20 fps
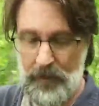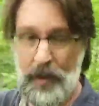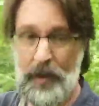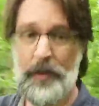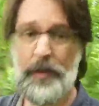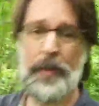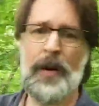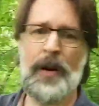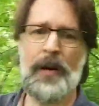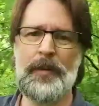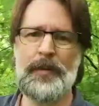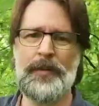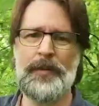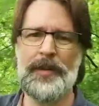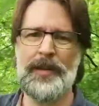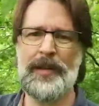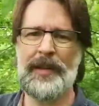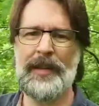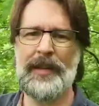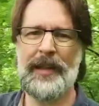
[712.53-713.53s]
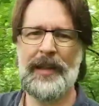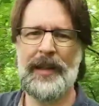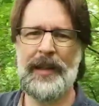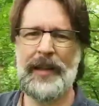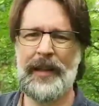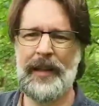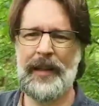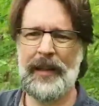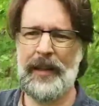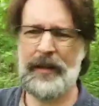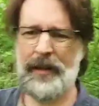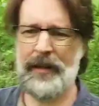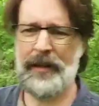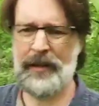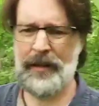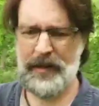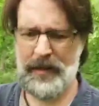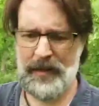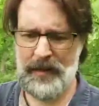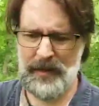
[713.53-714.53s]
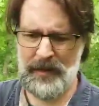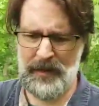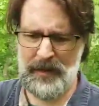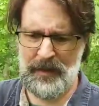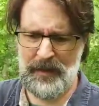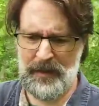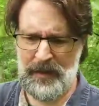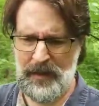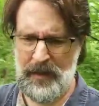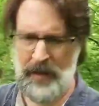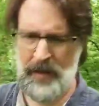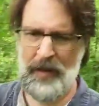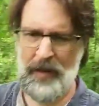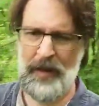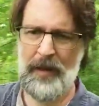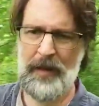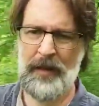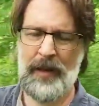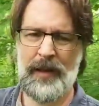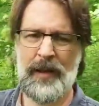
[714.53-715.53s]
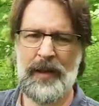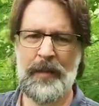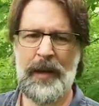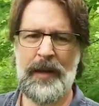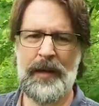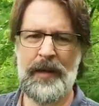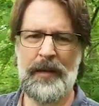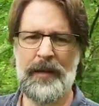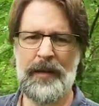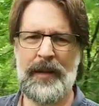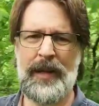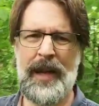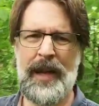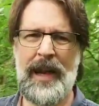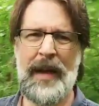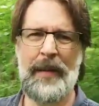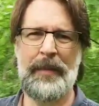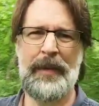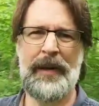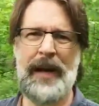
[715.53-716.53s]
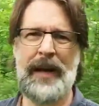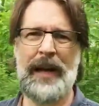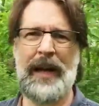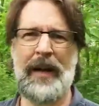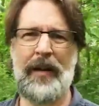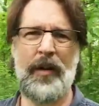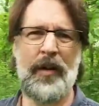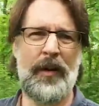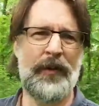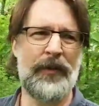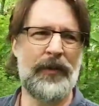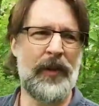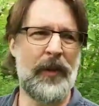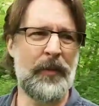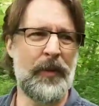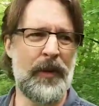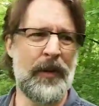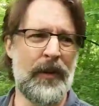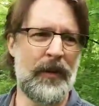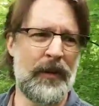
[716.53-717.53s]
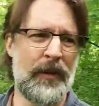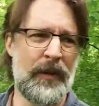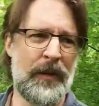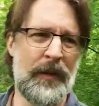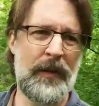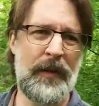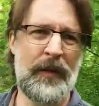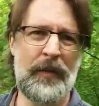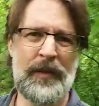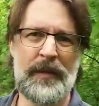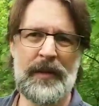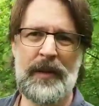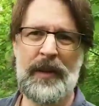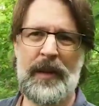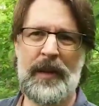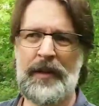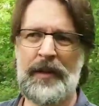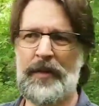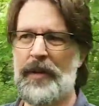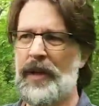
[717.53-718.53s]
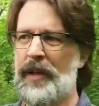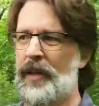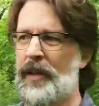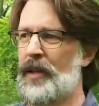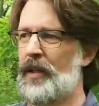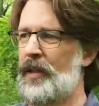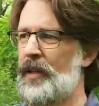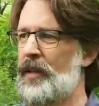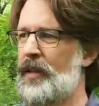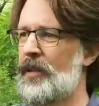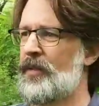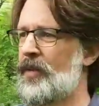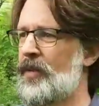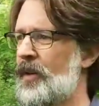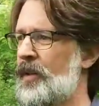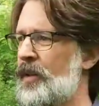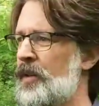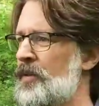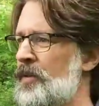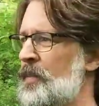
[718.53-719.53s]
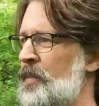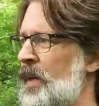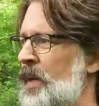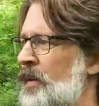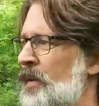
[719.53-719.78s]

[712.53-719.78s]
caused problems, and they come out here and camp and hang out all summer, and there was a lot of drinking and drug use